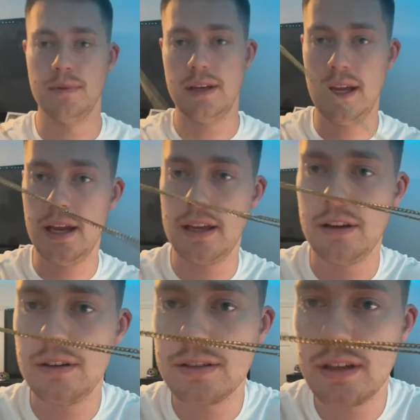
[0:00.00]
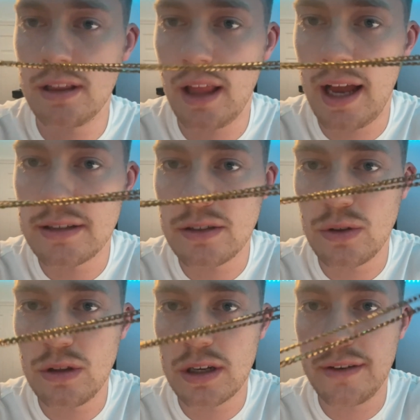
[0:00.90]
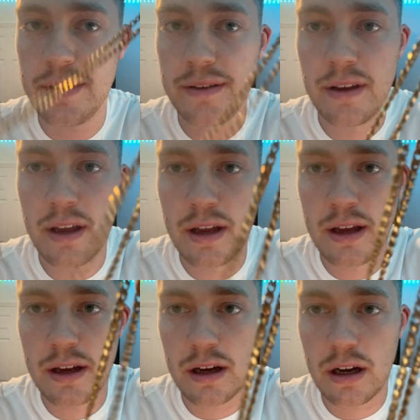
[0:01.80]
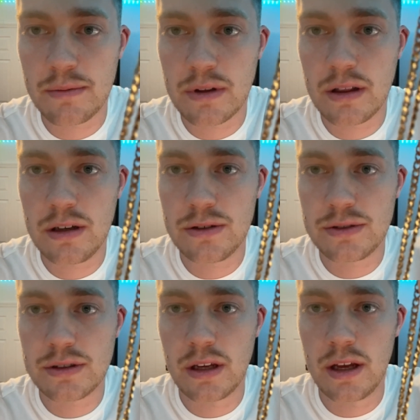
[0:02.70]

But yeah, here's a last little look of it up close.